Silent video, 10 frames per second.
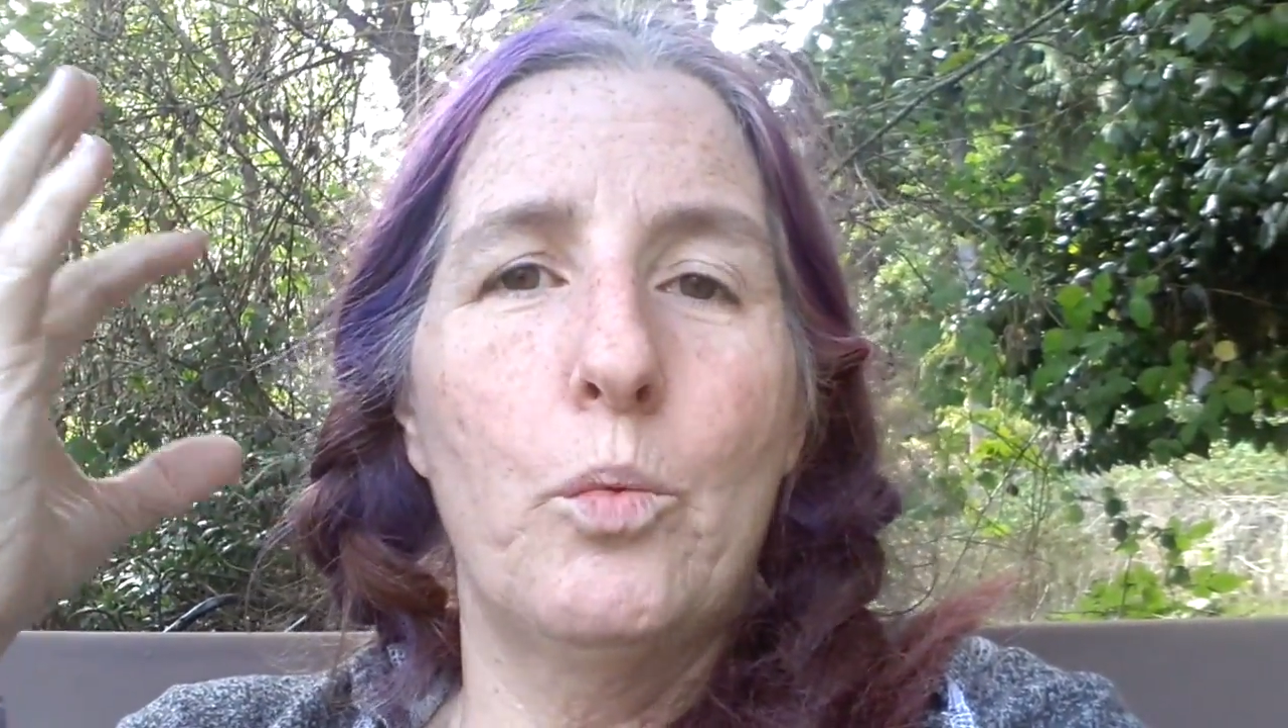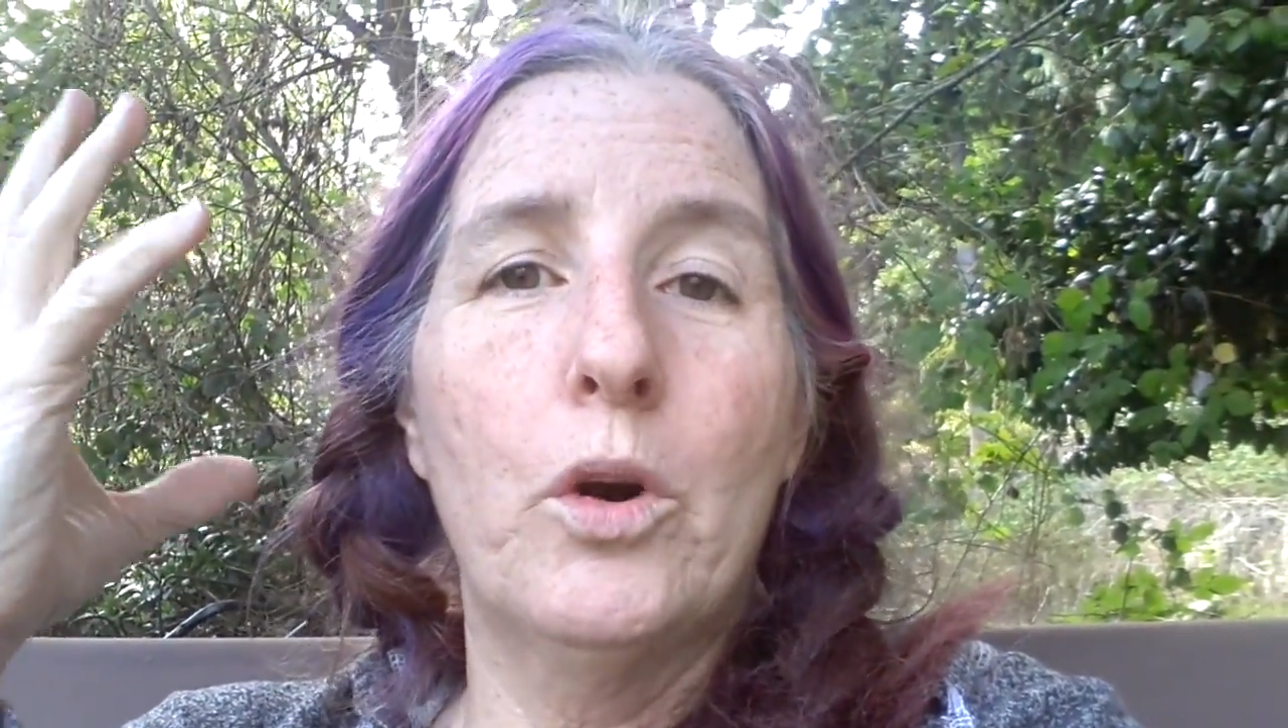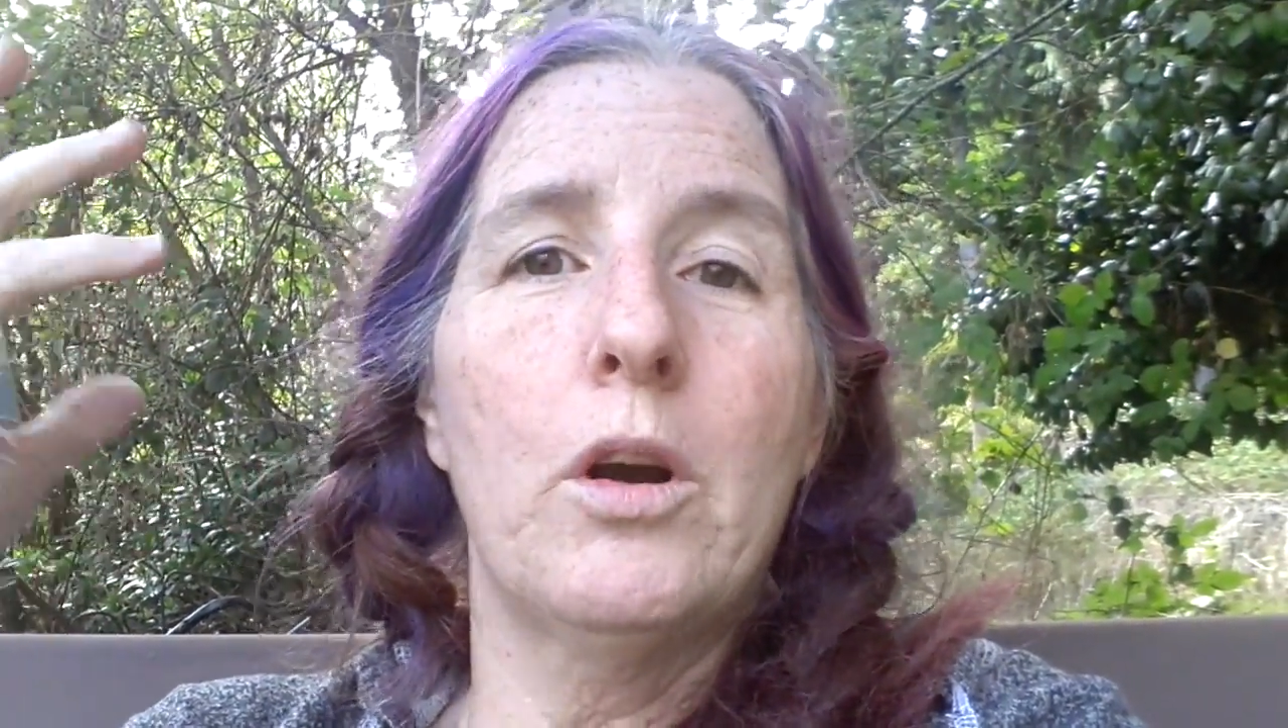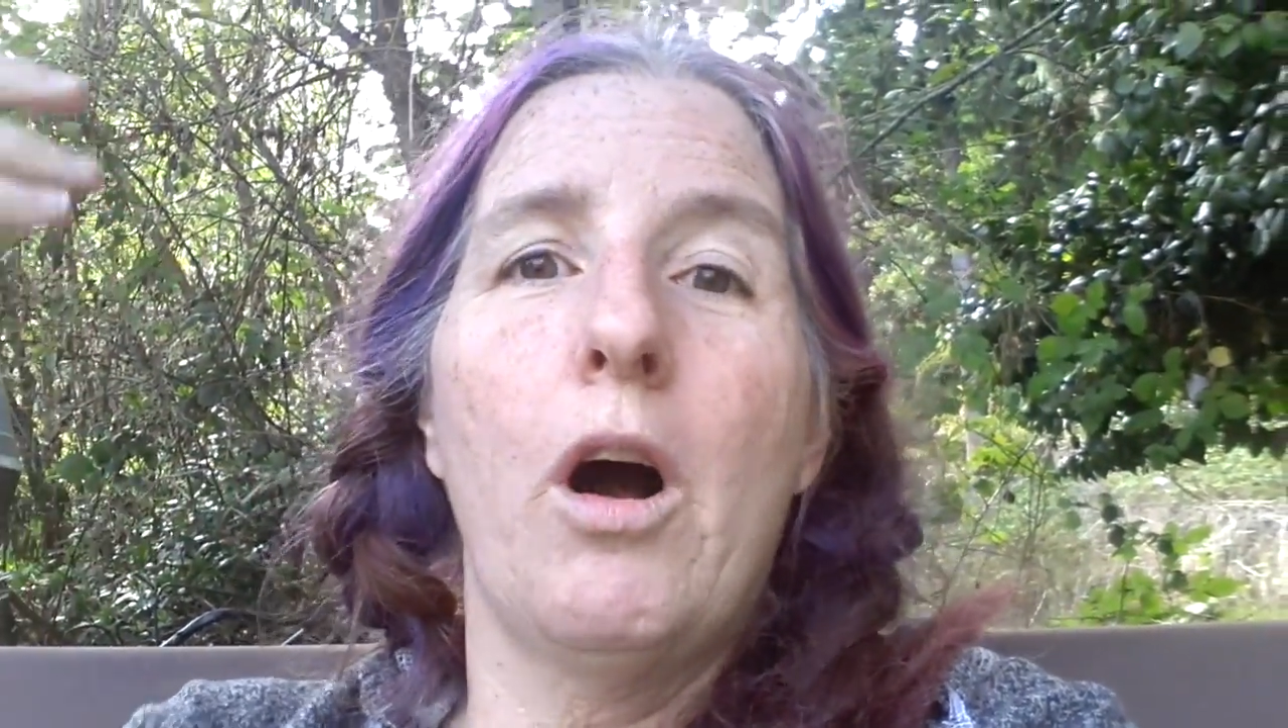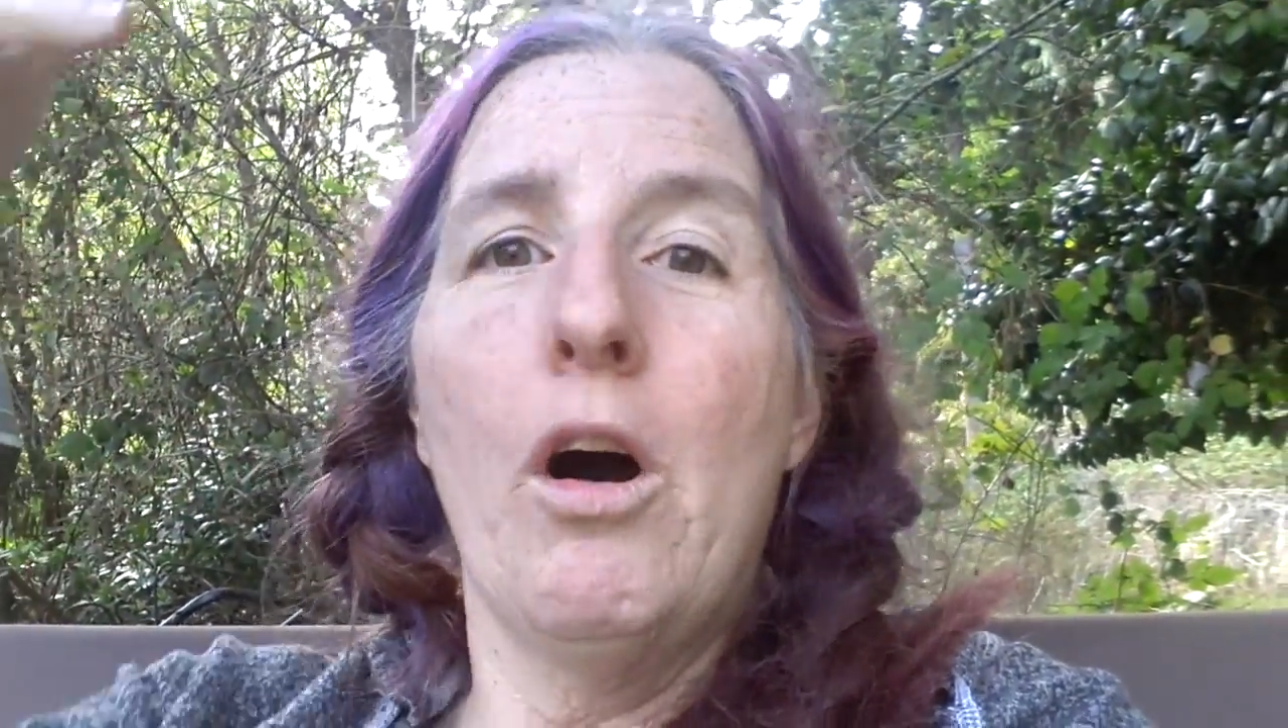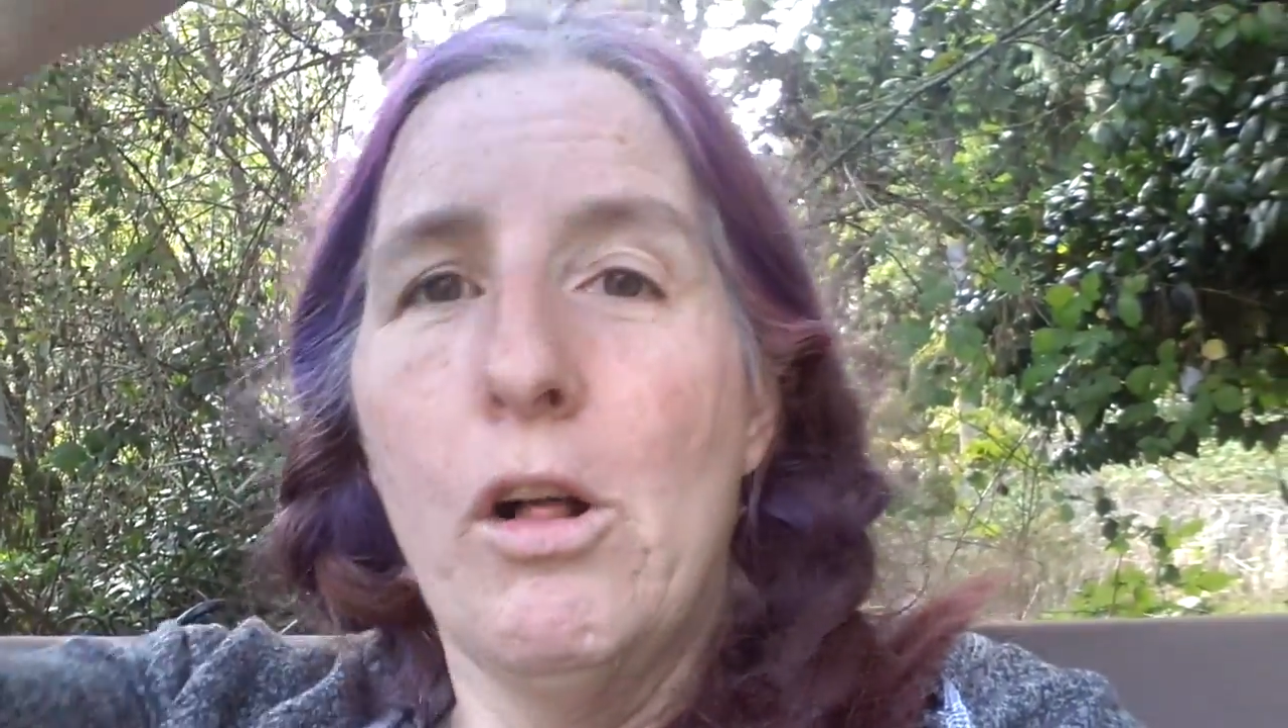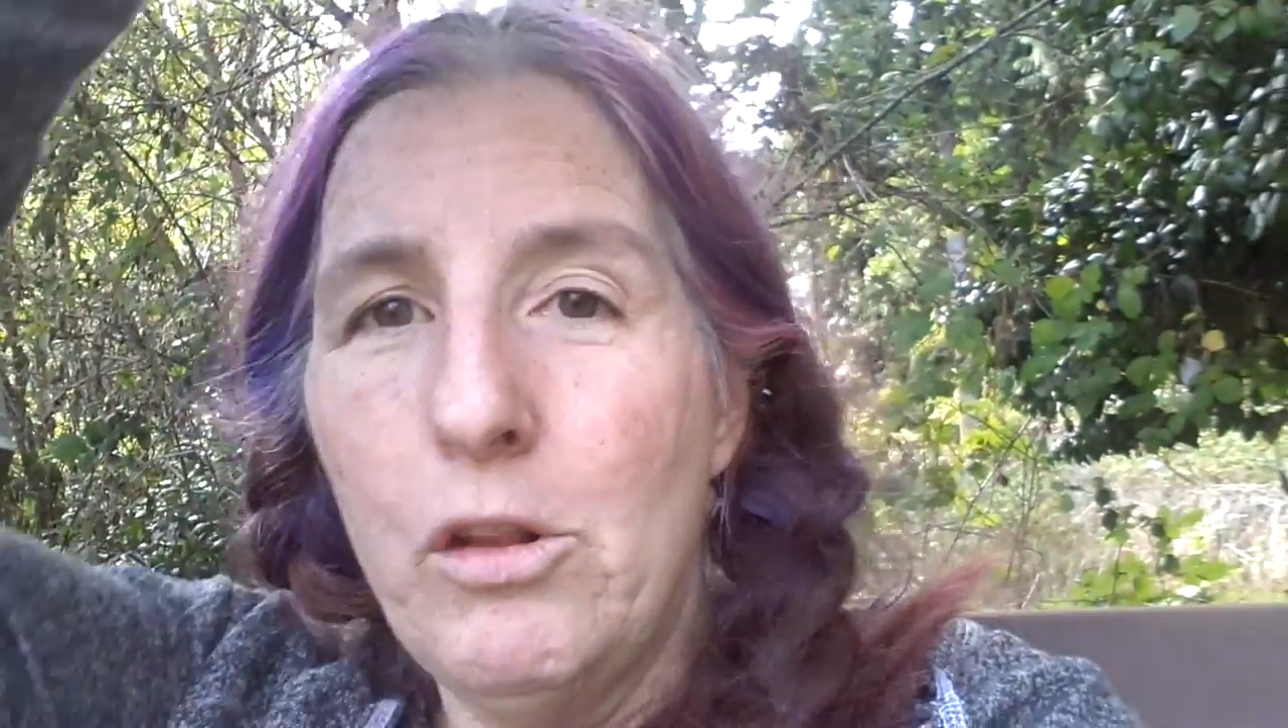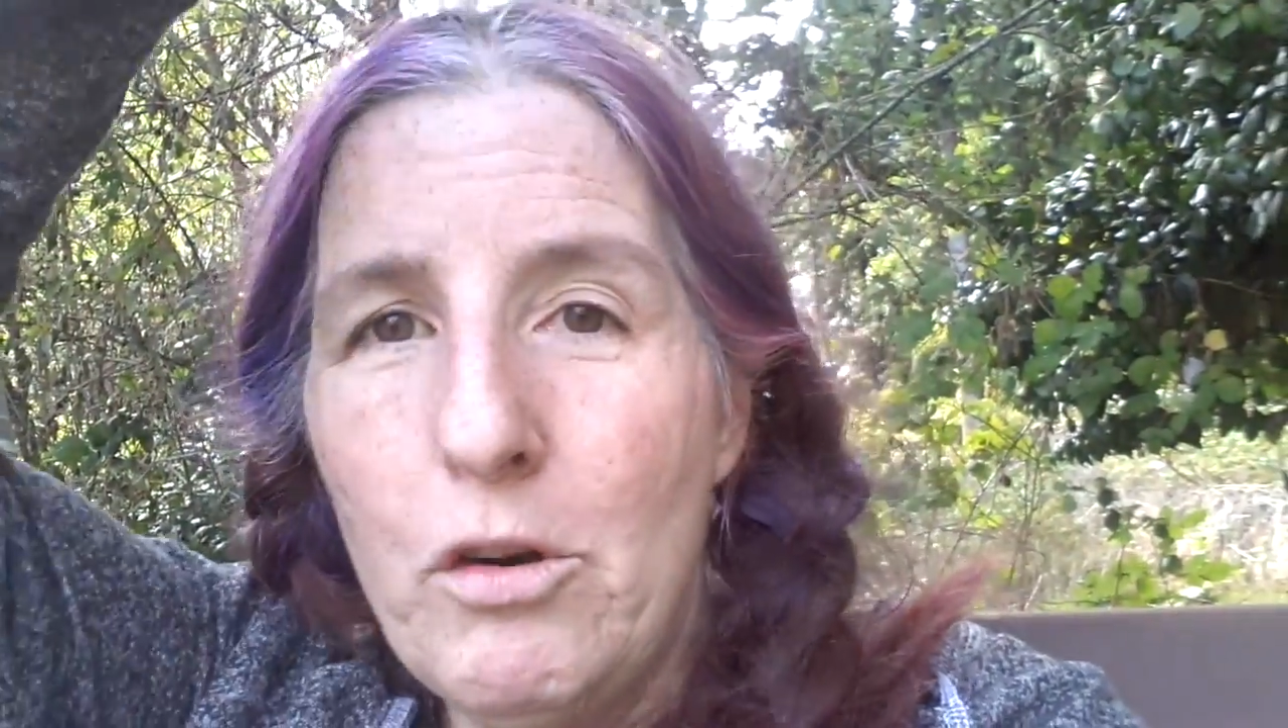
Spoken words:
were all